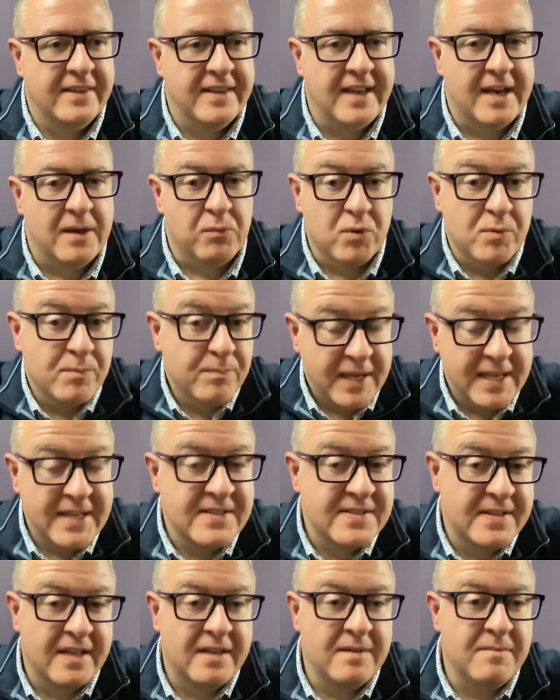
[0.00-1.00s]
that. We're
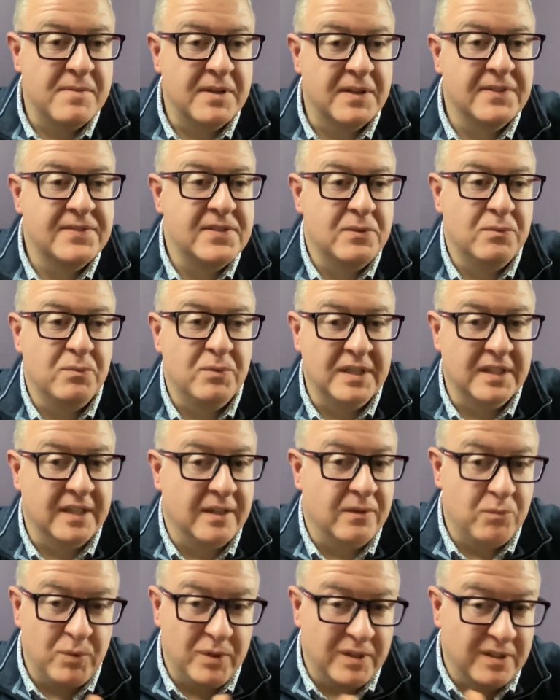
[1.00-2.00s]
based out of Milton.
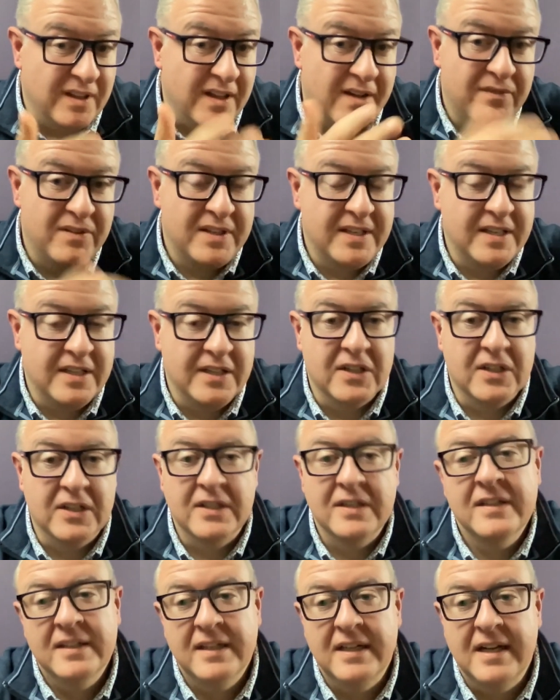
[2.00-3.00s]
We love it
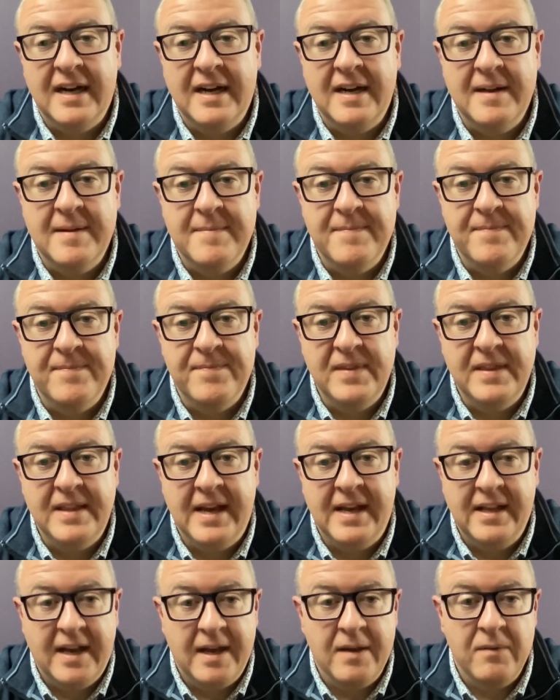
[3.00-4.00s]
here.
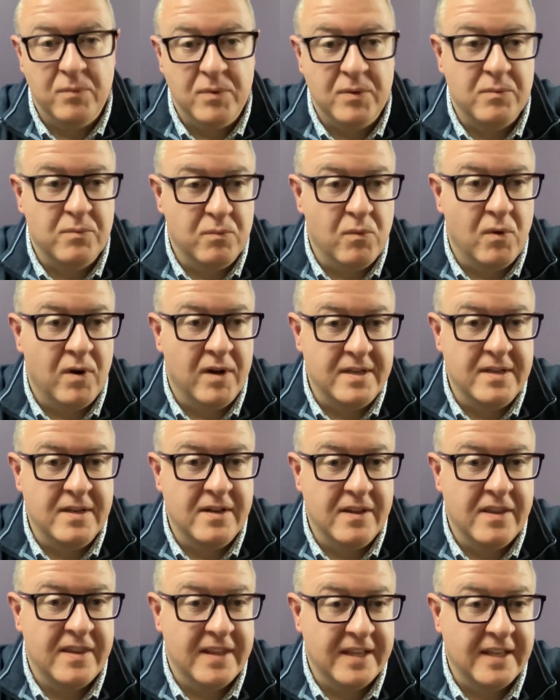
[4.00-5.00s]
That I would want you to
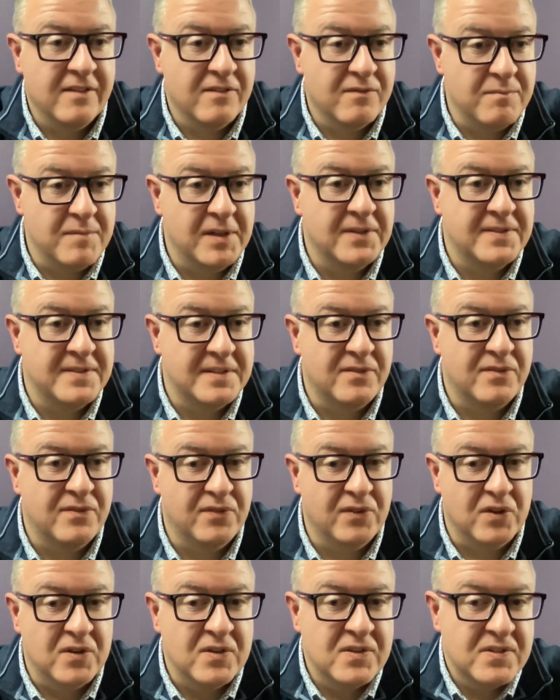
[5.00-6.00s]
think of Milton
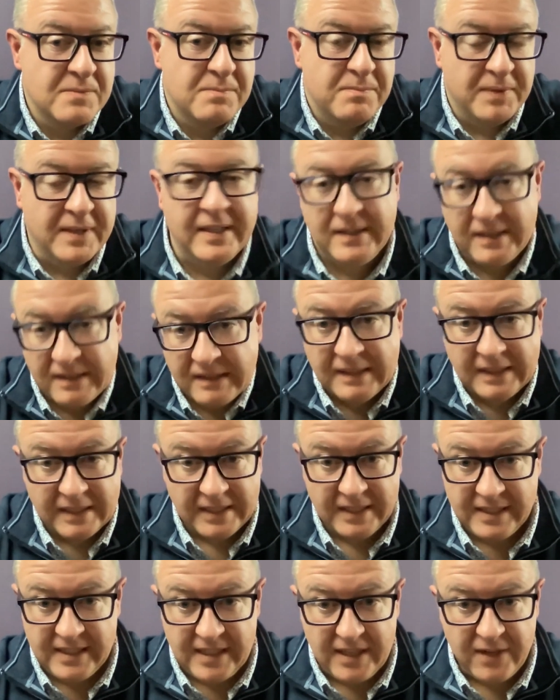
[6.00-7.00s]
first, but
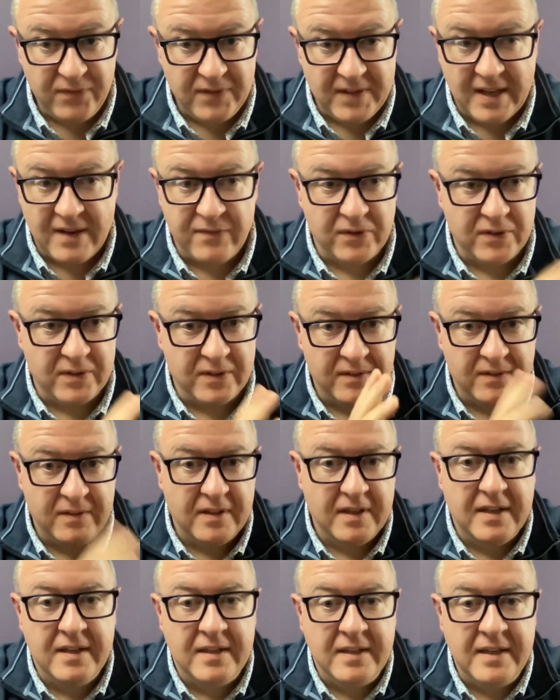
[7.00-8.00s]
if you ever
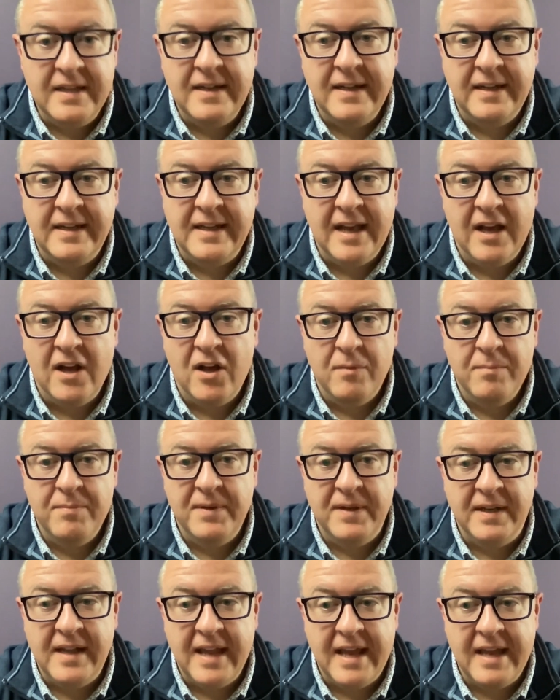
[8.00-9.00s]
need any help
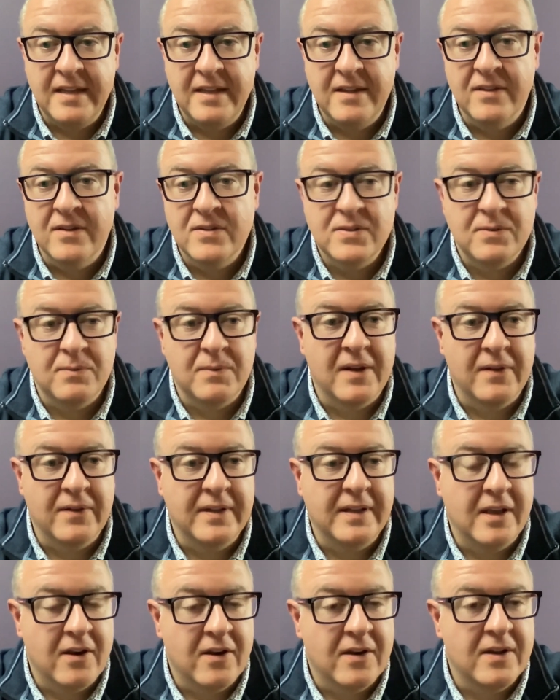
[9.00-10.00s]
in any of the
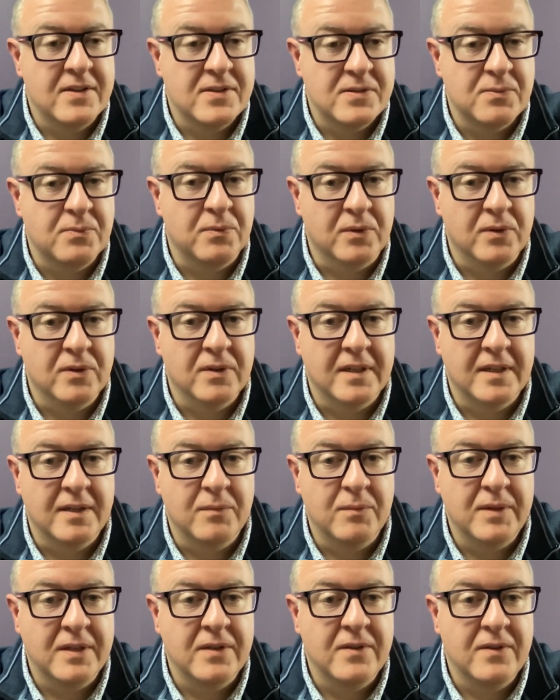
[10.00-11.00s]
surrounding areas,
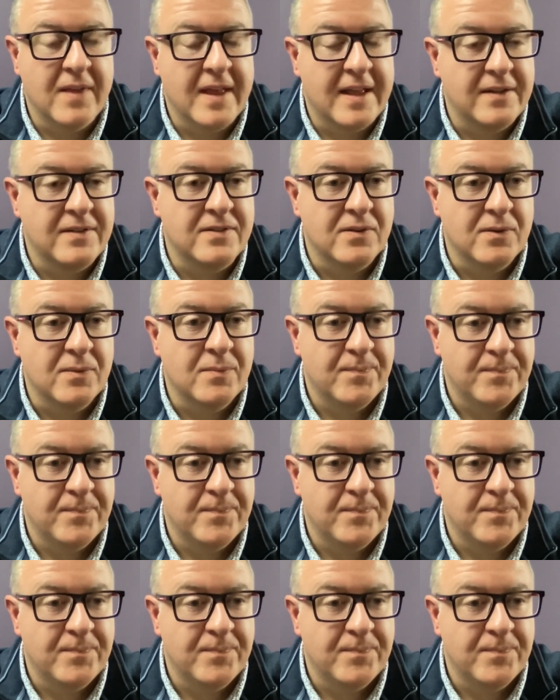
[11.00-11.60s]
we can do that too.